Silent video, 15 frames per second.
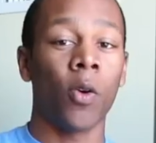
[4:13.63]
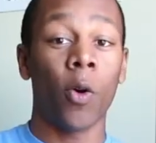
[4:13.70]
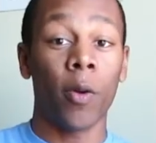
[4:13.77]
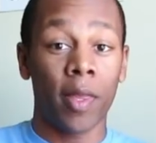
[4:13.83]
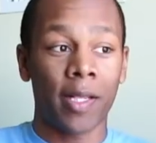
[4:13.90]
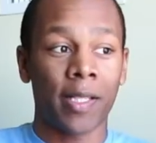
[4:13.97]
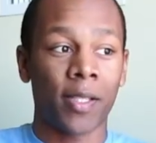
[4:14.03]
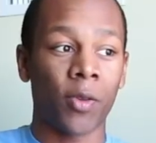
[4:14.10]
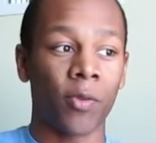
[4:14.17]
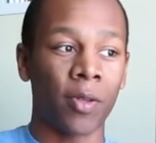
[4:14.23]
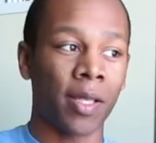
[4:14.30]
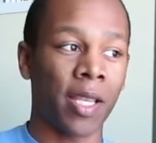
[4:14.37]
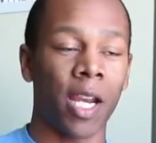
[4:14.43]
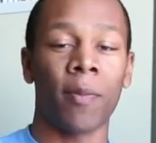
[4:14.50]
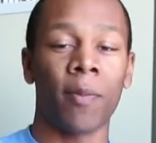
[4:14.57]
Or they just don't
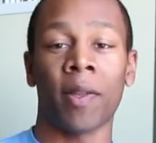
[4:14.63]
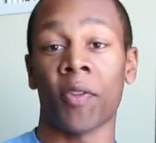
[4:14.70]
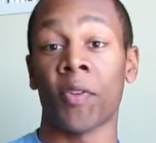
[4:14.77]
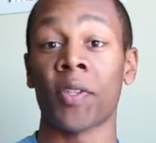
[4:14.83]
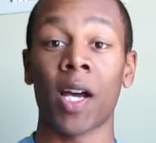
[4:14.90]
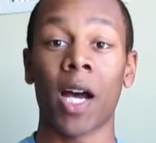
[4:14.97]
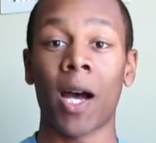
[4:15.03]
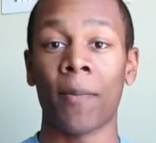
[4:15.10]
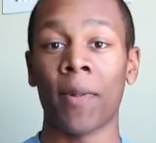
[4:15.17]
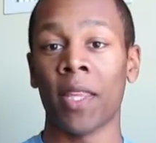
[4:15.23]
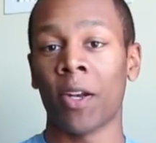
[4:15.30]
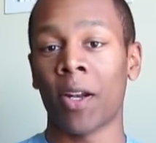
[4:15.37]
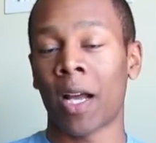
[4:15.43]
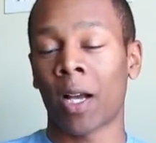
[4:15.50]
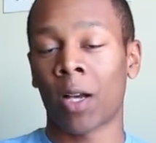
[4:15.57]
really care about the job and
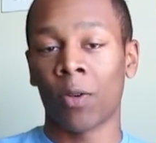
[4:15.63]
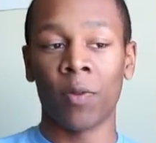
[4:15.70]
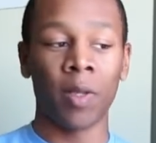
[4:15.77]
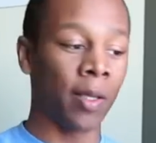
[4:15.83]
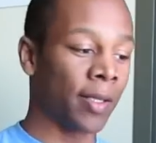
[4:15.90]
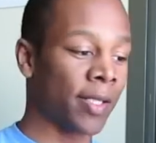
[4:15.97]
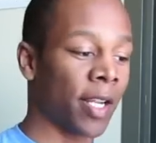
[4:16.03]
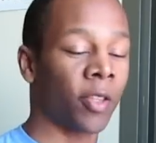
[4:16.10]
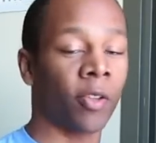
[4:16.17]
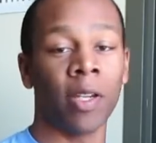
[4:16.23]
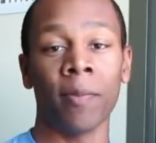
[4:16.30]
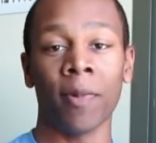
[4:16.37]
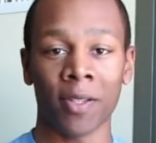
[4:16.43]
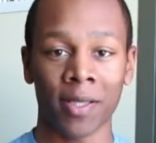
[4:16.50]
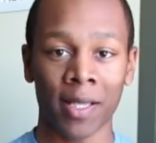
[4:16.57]
they're not going to really check their
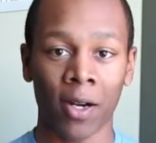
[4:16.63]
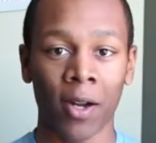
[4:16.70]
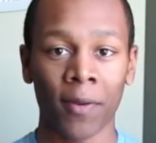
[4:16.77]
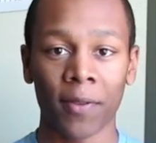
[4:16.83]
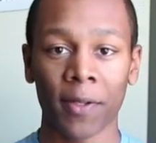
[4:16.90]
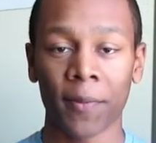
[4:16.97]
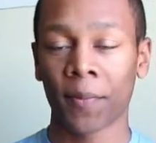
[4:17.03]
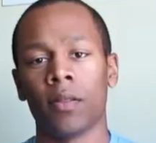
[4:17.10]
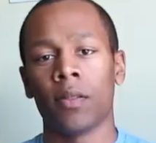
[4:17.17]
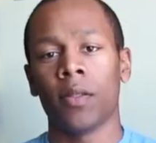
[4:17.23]
emails that often.